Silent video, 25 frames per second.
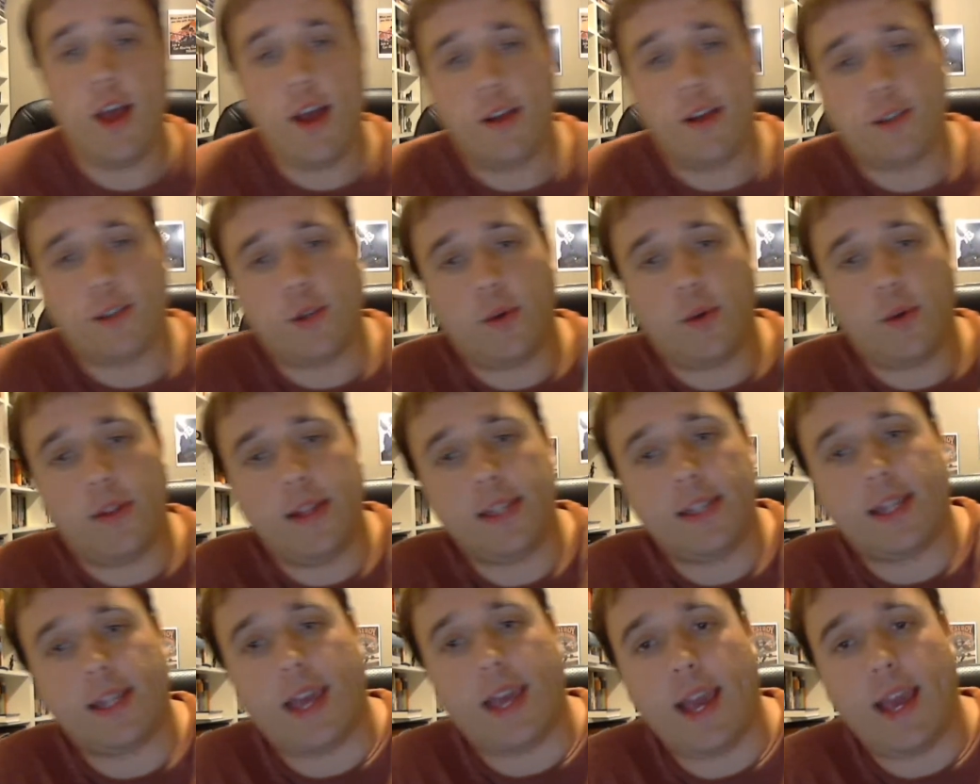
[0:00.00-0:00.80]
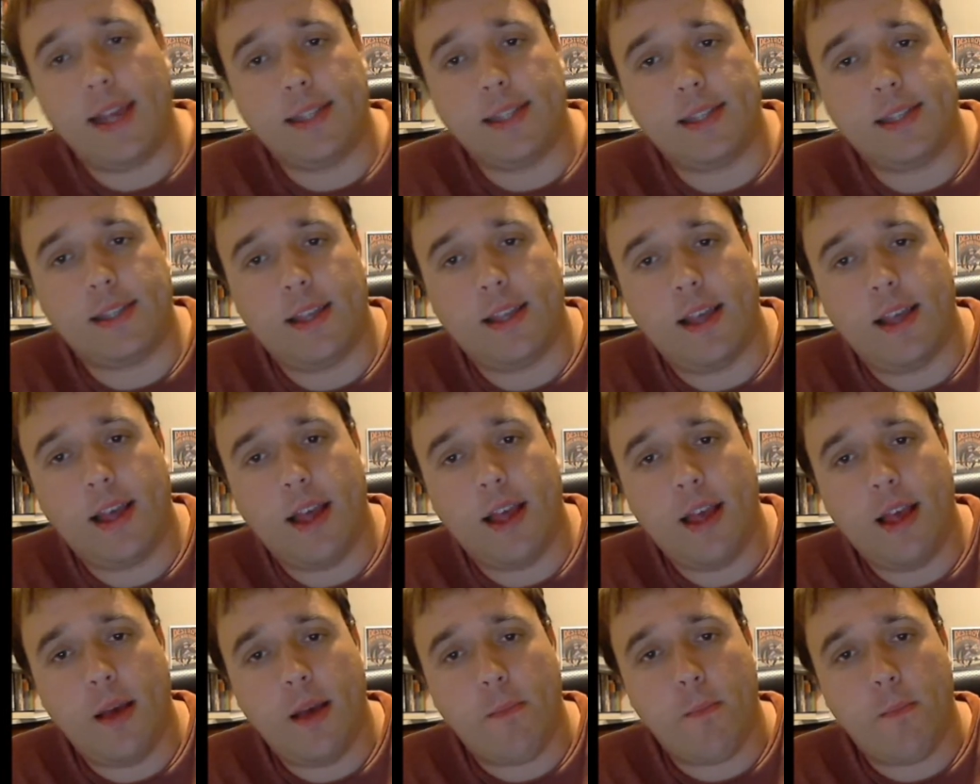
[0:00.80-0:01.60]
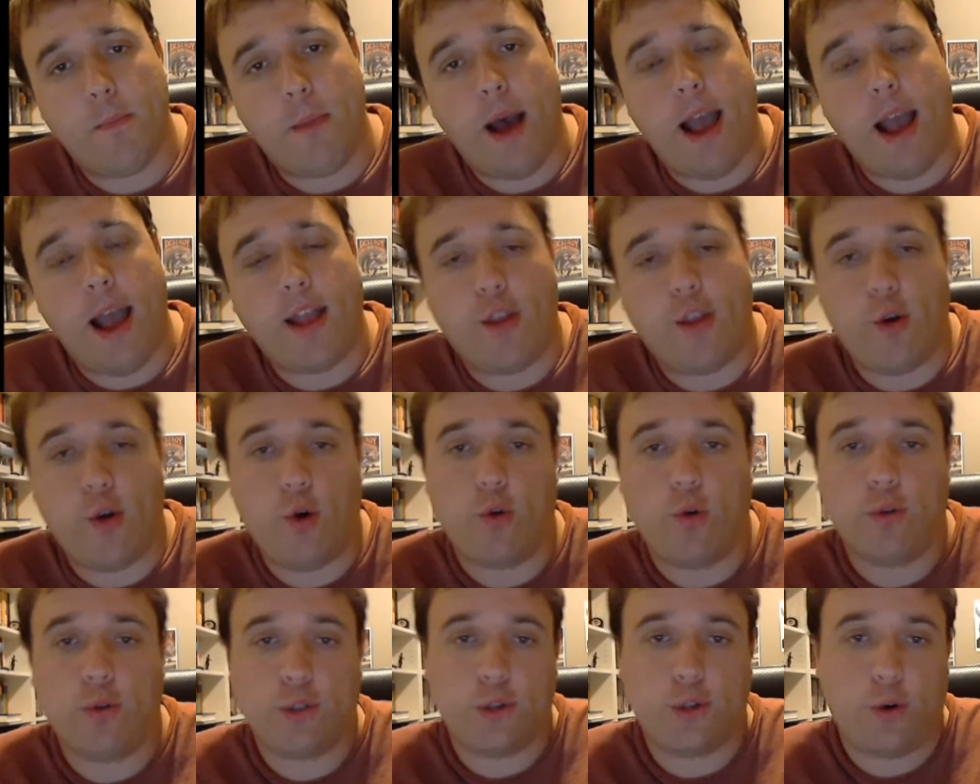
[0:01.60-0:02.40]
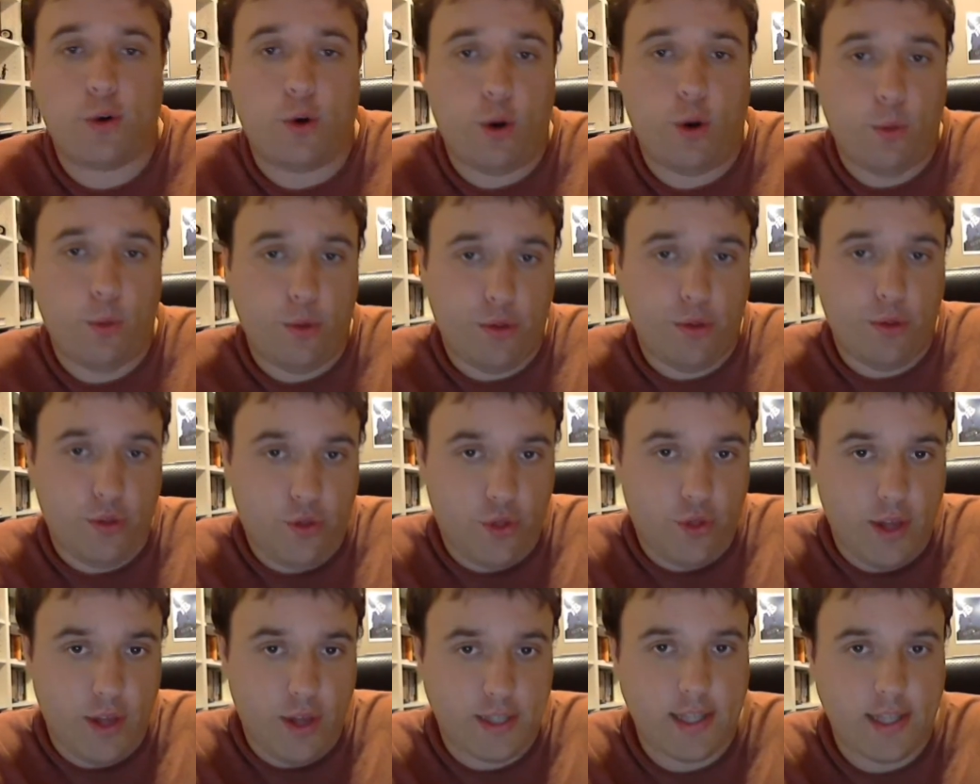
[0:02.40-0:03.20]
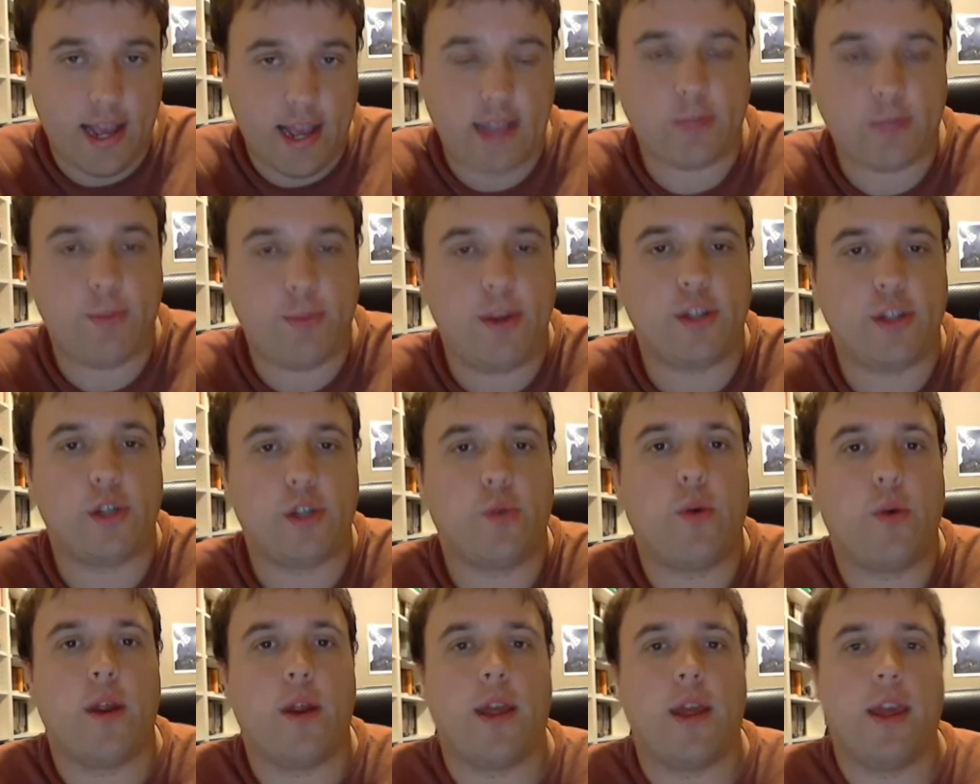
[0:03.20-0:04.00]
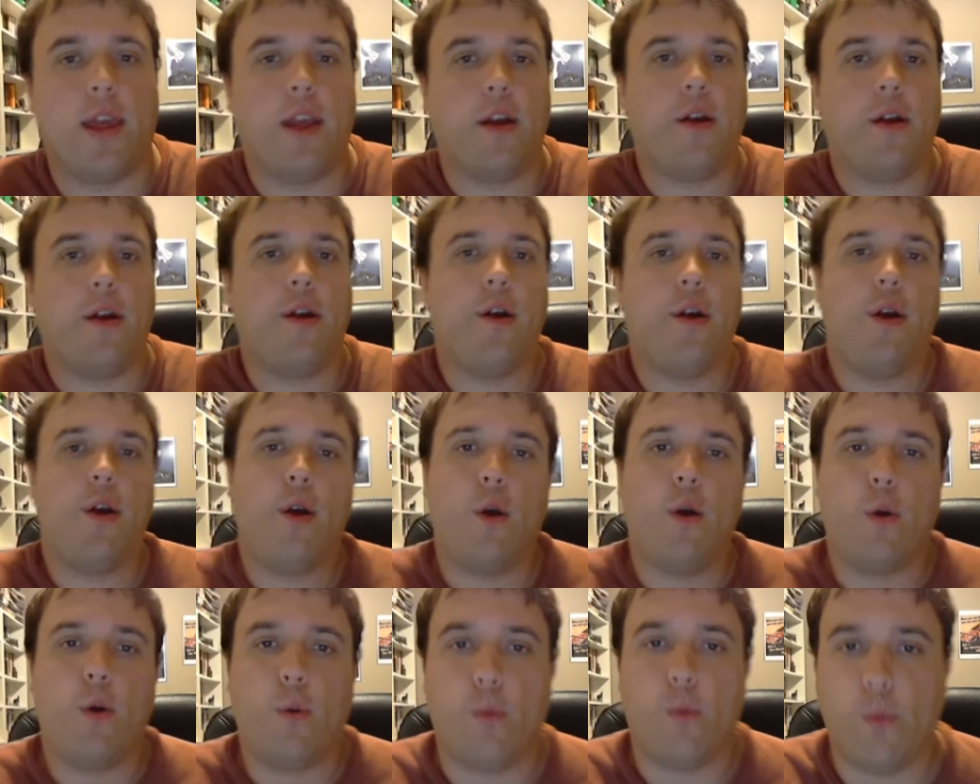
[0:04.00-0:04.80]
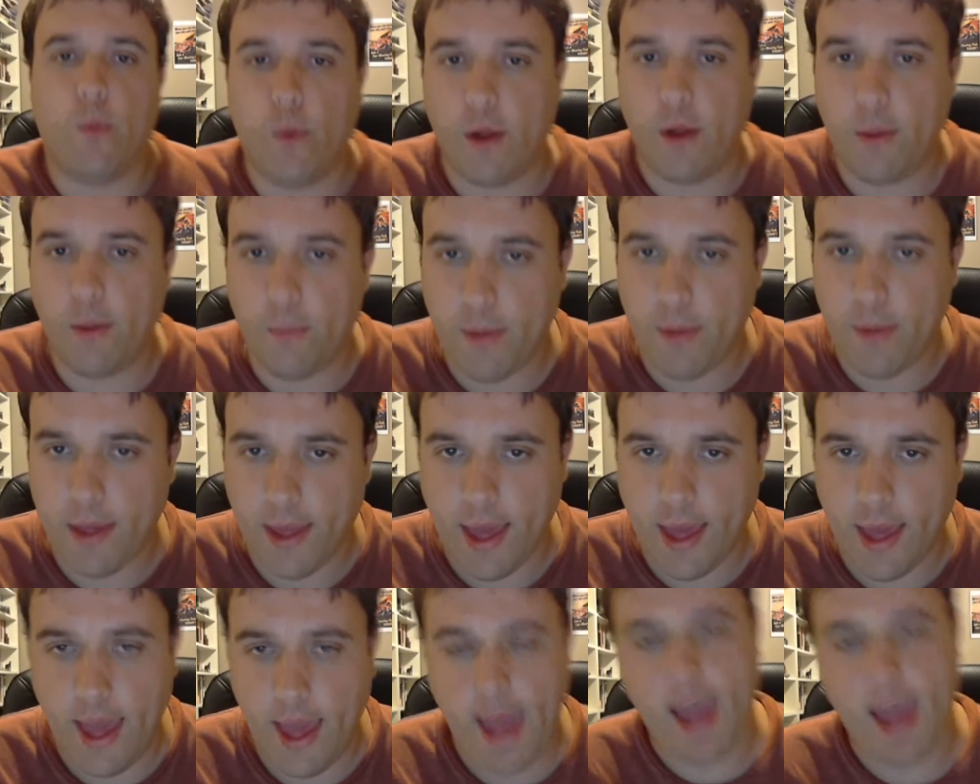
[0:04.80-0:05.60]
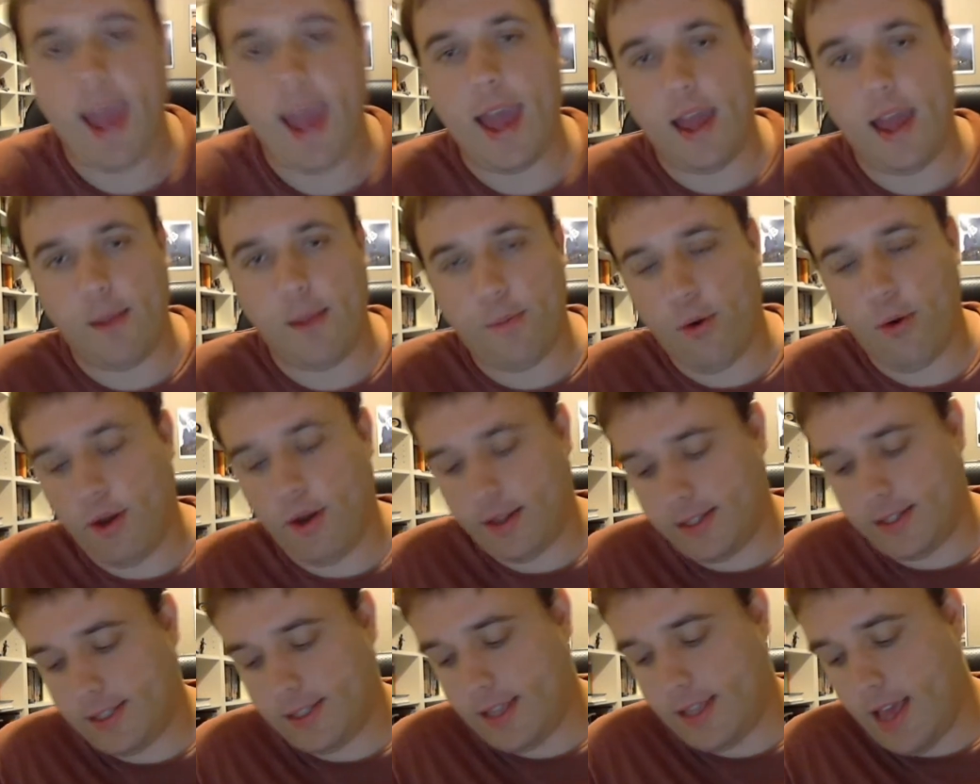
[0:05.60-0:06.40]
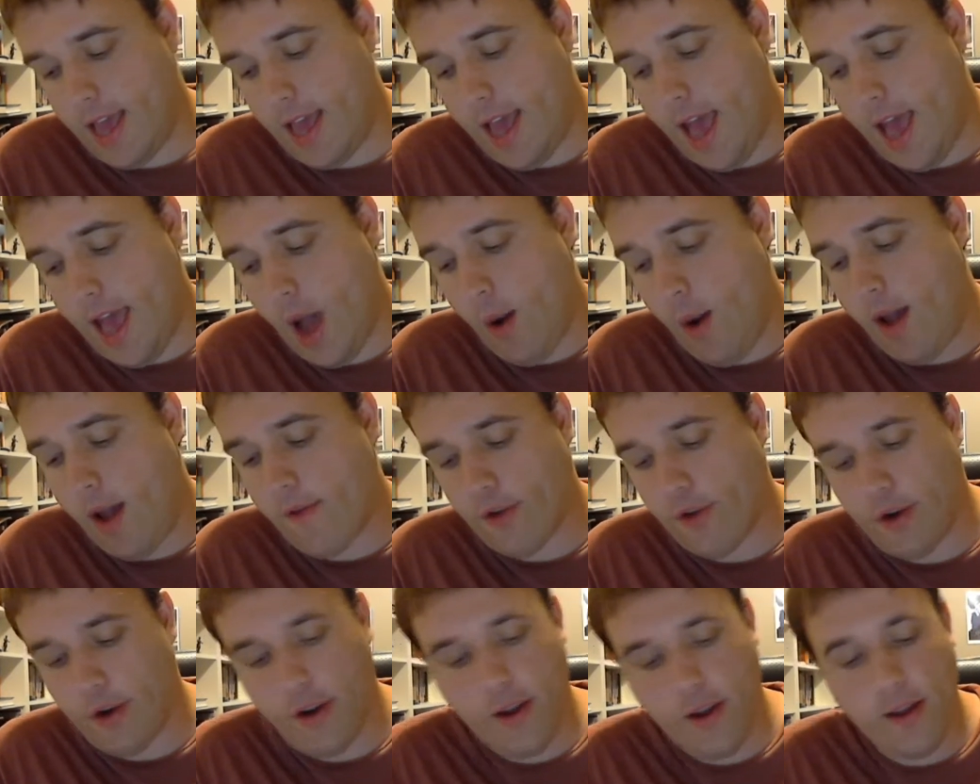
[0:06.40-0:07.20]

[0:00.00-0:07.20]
So in this case, my total score with this expedition right here would be 8 points. However,